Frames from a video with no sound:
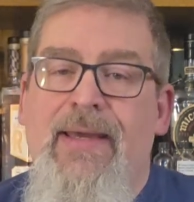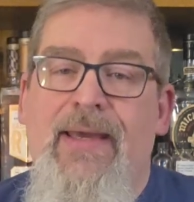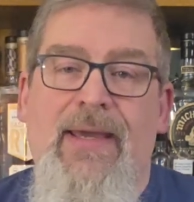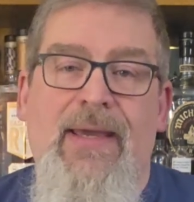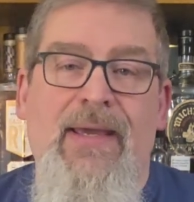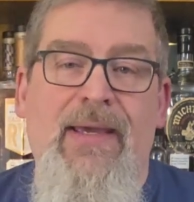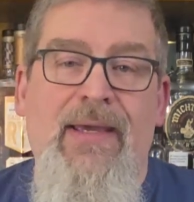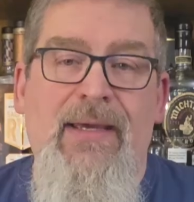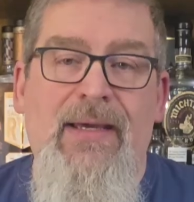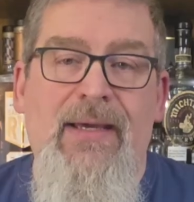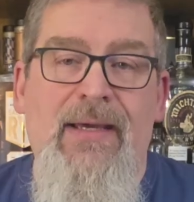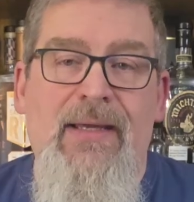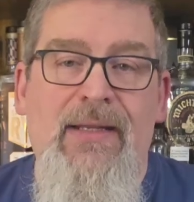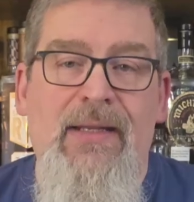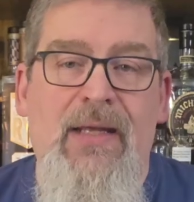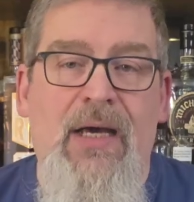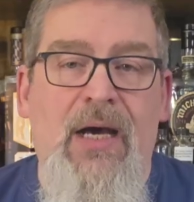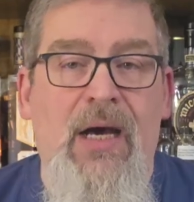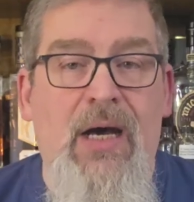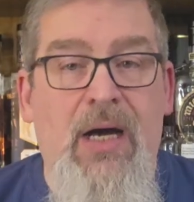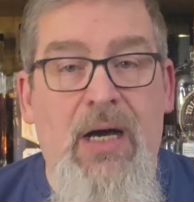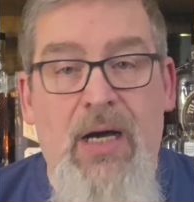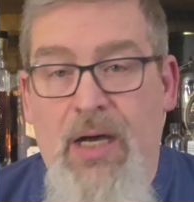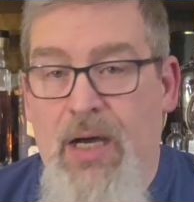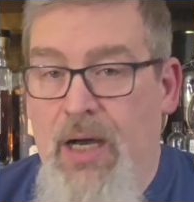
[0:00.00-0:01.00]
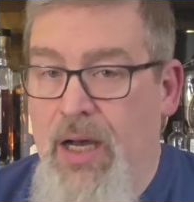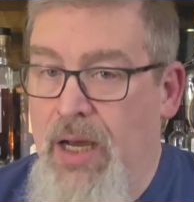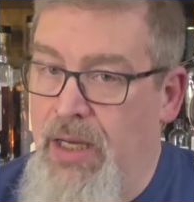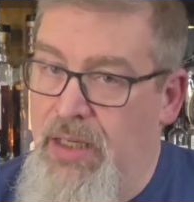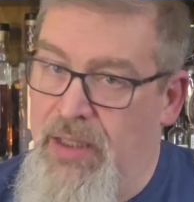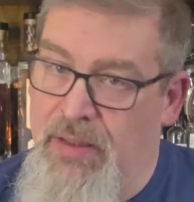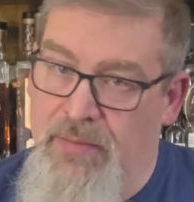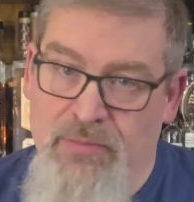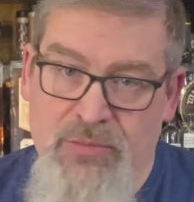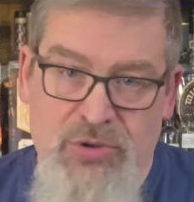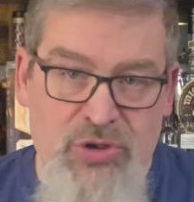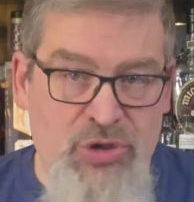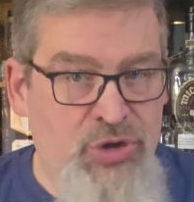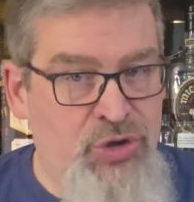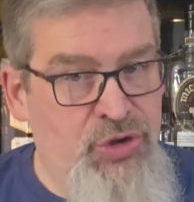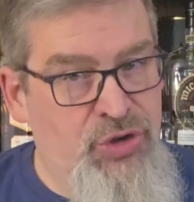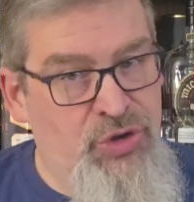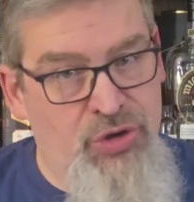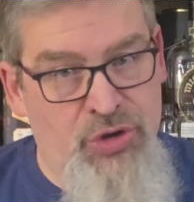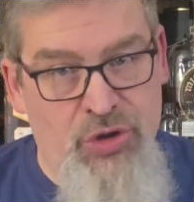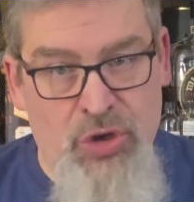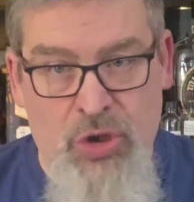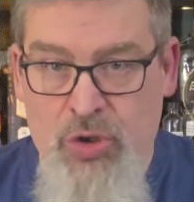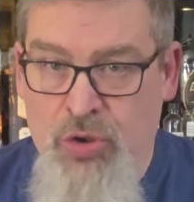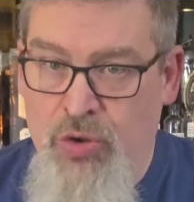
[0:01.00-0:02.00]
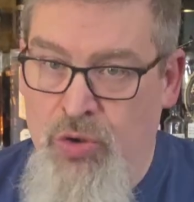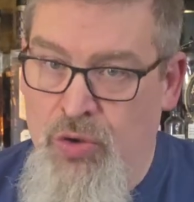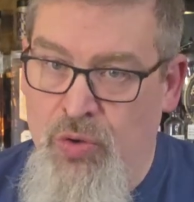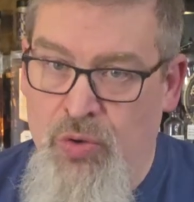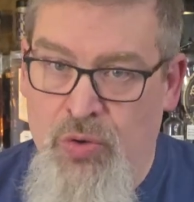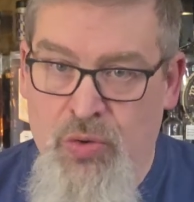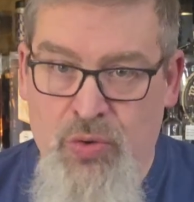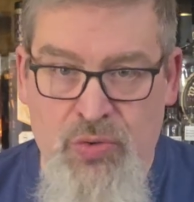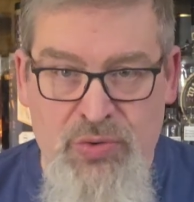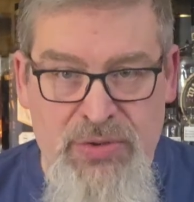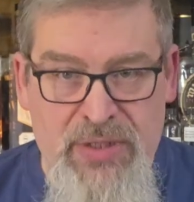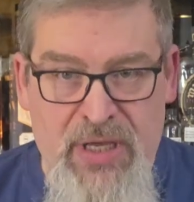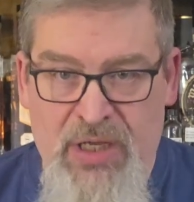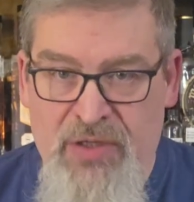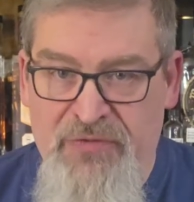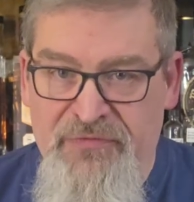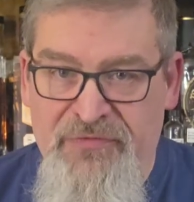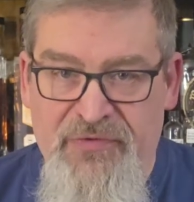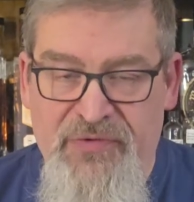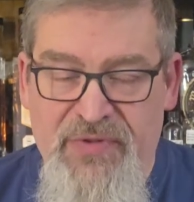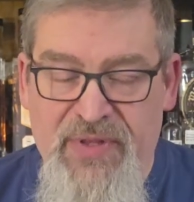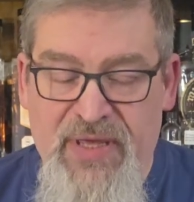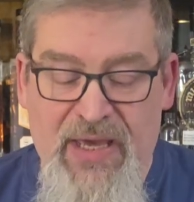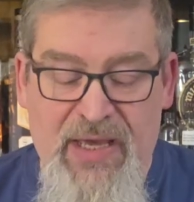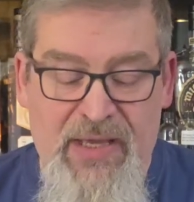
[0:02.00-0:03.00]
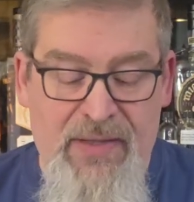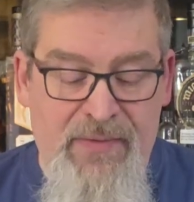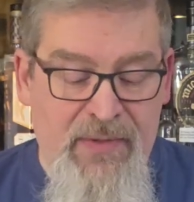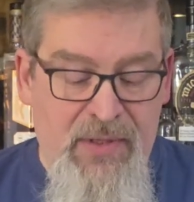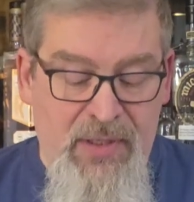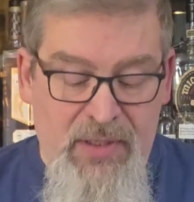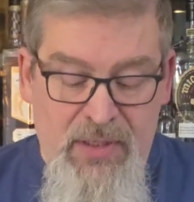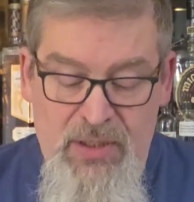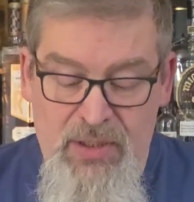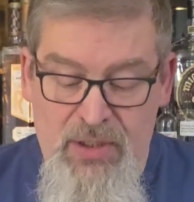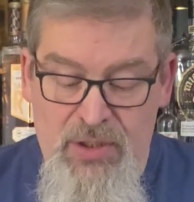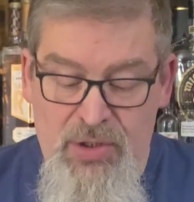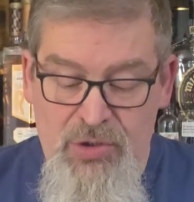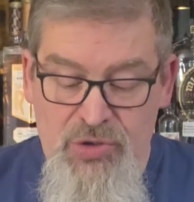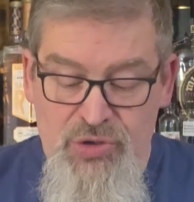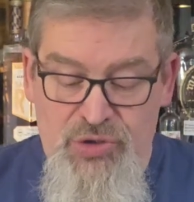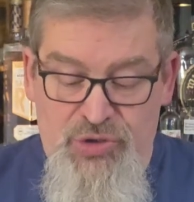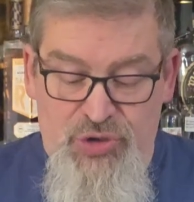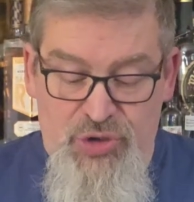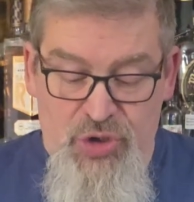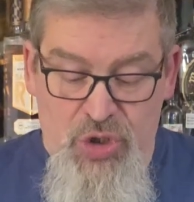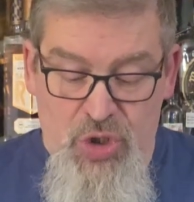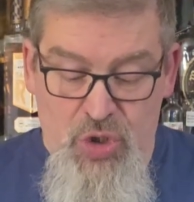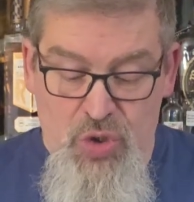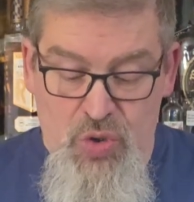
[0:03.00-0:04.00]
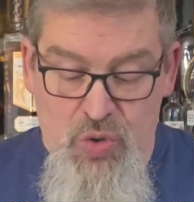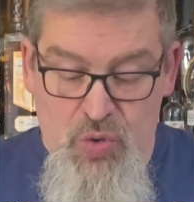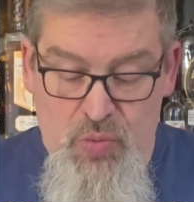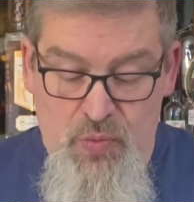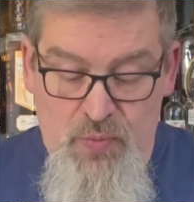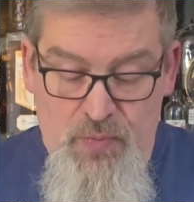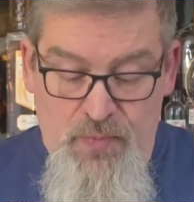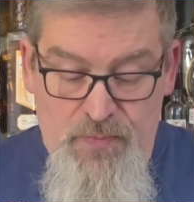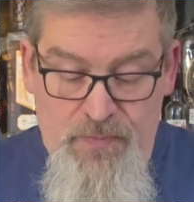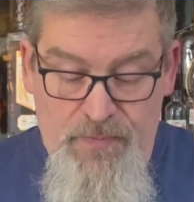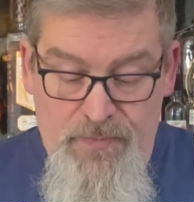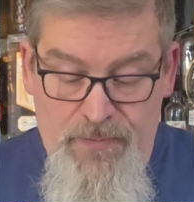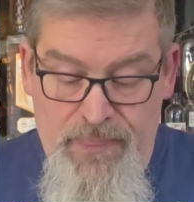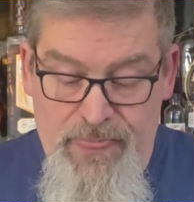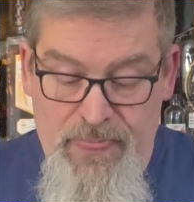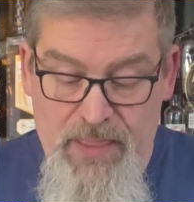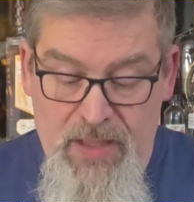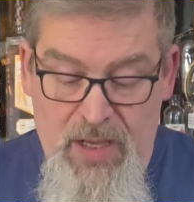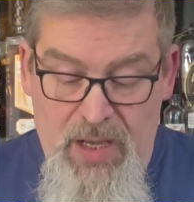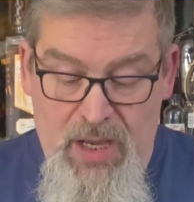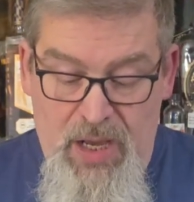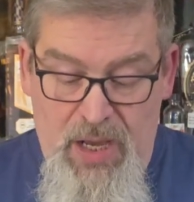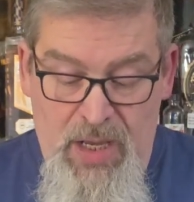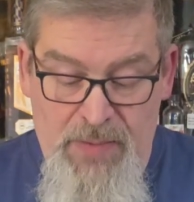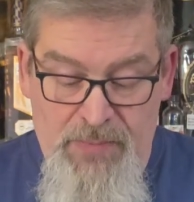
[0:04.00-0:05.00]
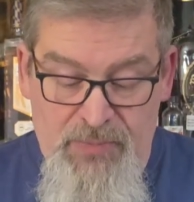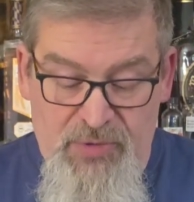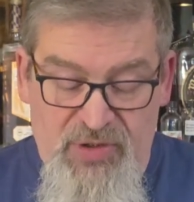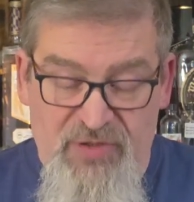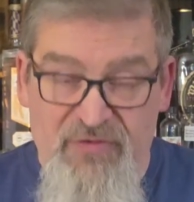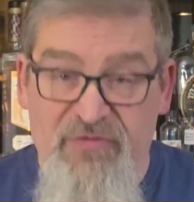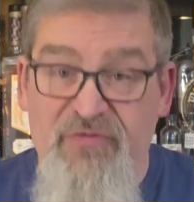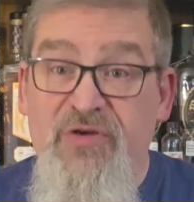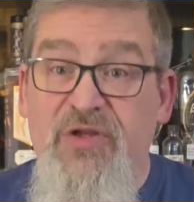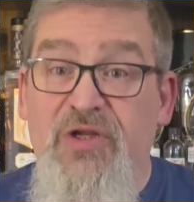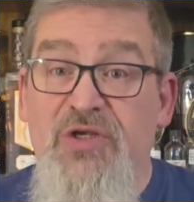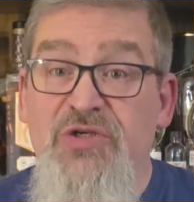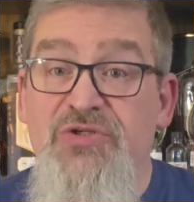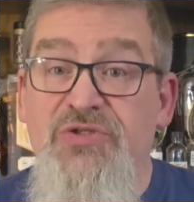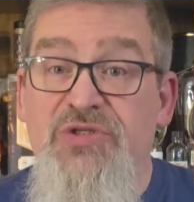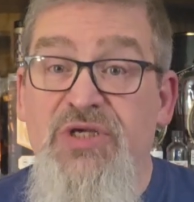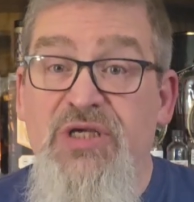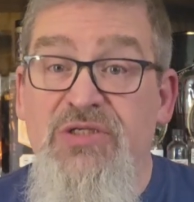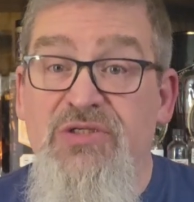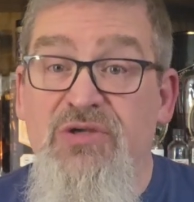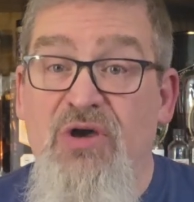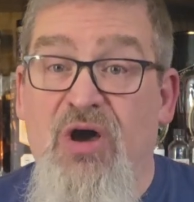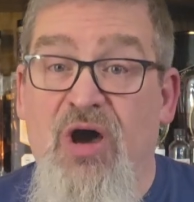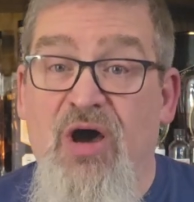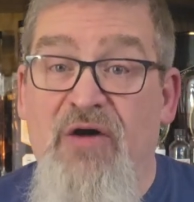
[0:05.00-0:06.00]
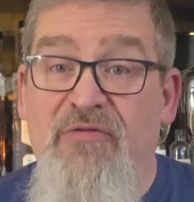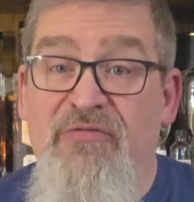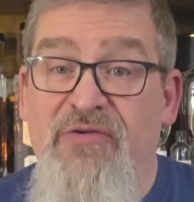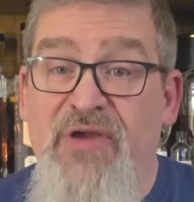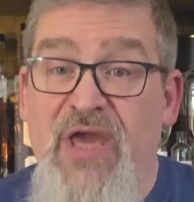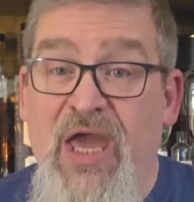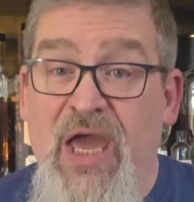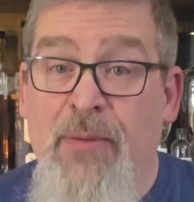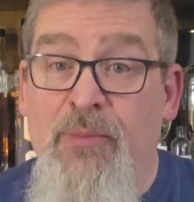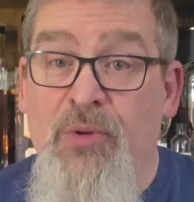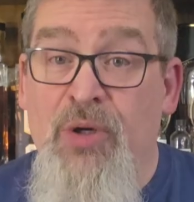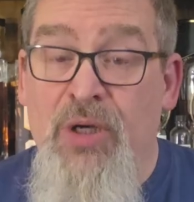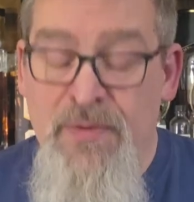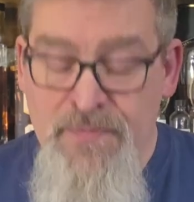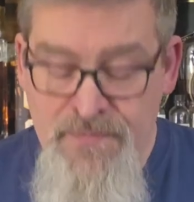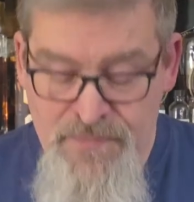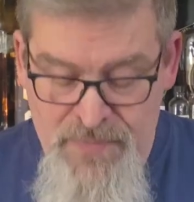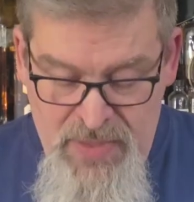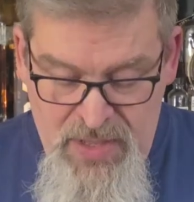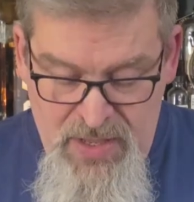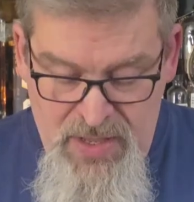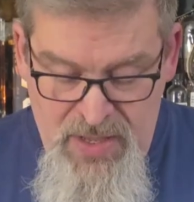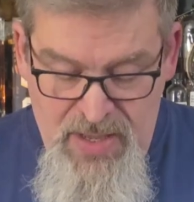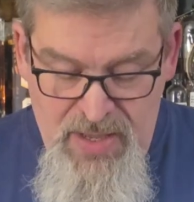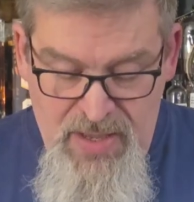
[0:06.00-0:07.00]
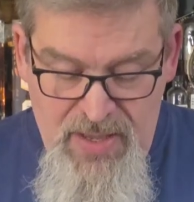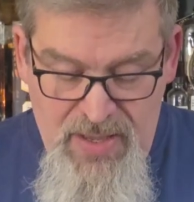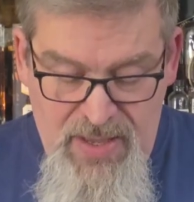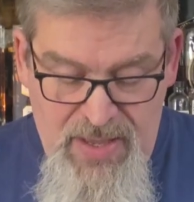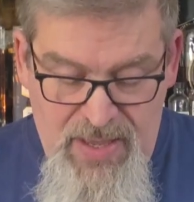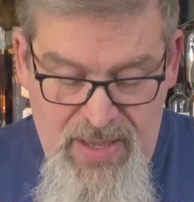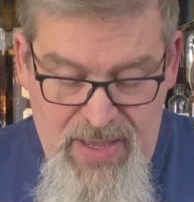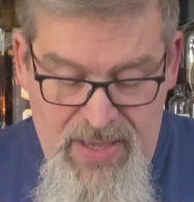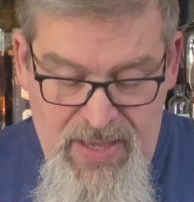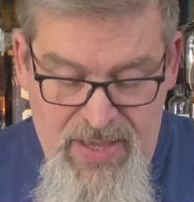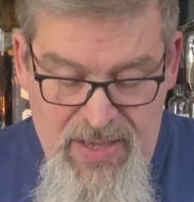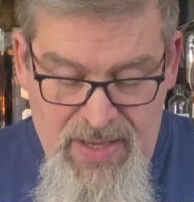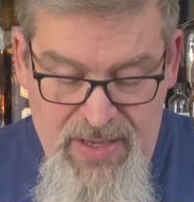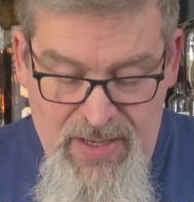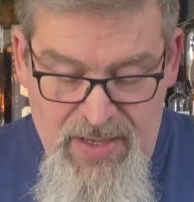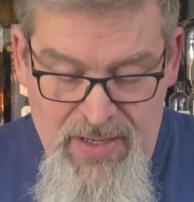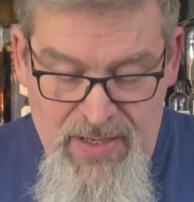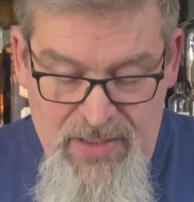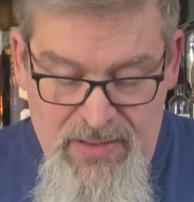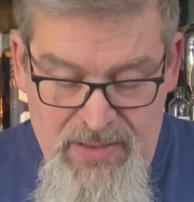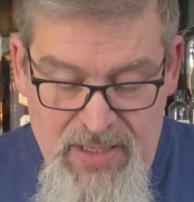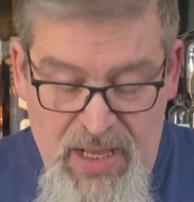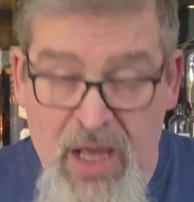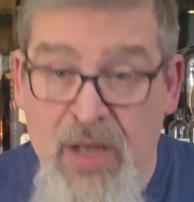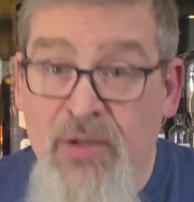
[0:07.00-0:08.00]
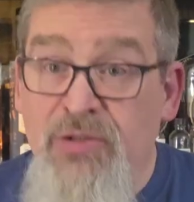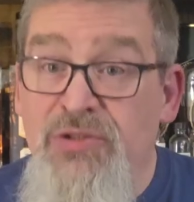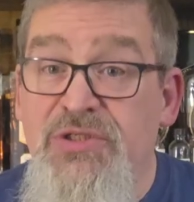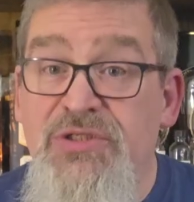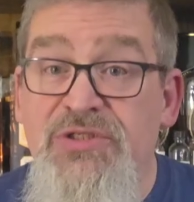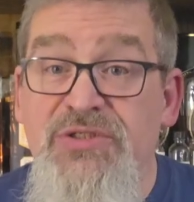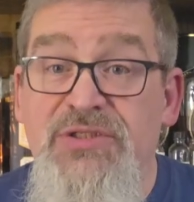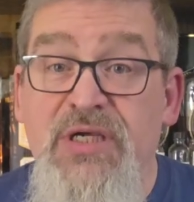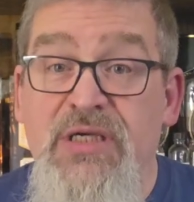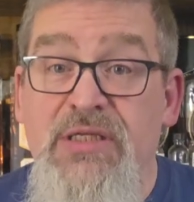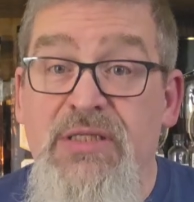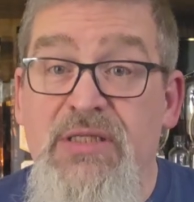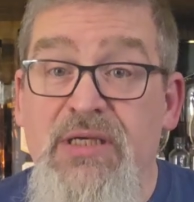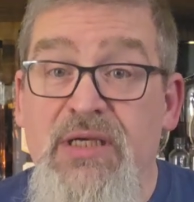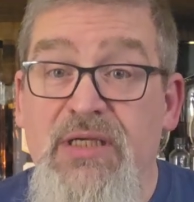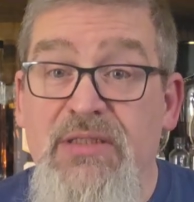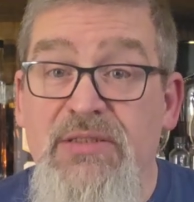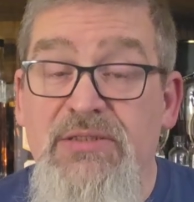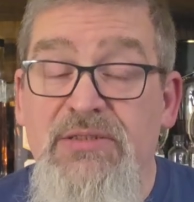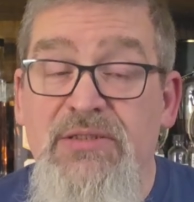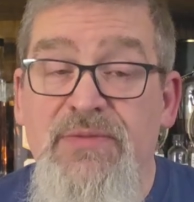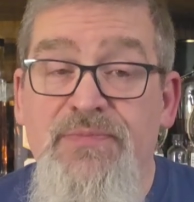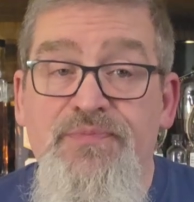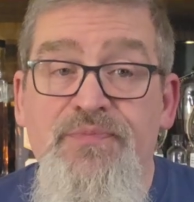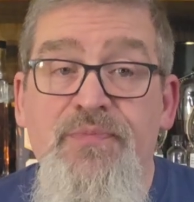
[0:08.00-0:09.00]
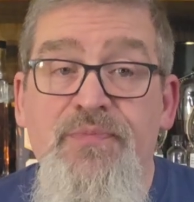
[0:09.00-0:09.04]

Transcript: And I am so down for that. So I'm going to finish these off camera, and I'll just say this.